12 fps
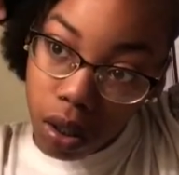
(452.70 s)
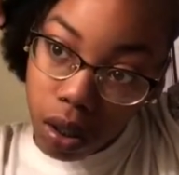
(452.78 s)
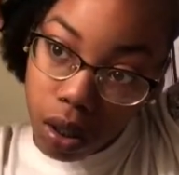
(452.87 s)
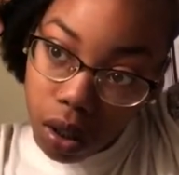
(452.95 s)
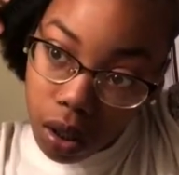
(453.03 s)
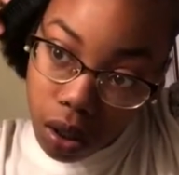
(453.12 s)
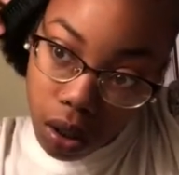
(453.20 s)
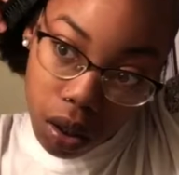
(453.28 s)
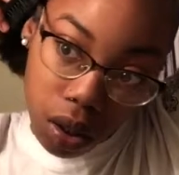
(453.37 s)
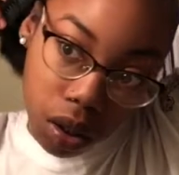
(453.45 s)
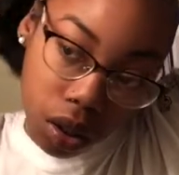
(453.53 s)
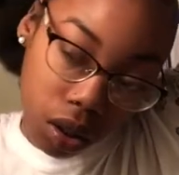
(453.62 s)
is it
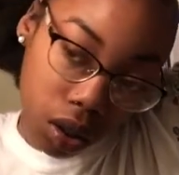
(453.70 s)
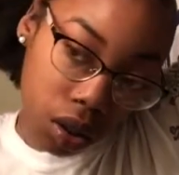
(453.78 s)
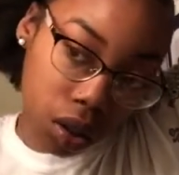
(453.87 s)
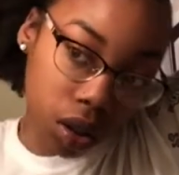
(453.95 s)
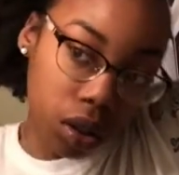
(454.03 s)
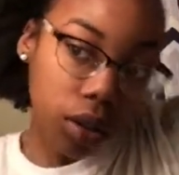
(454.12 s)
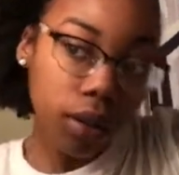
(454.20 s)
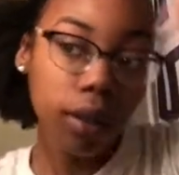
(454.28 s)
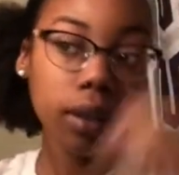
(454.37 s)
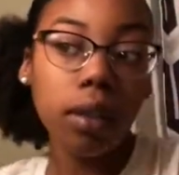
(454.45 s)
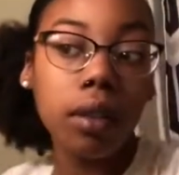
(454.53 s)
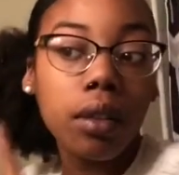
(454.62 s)
really it?
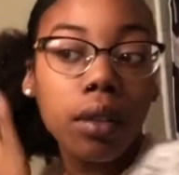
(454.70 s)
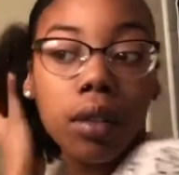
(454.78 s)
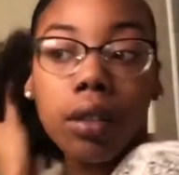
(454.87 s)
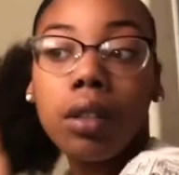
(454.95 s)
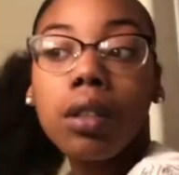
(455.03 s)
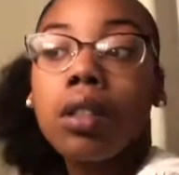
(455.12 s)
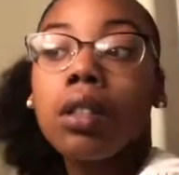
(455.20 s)
Thank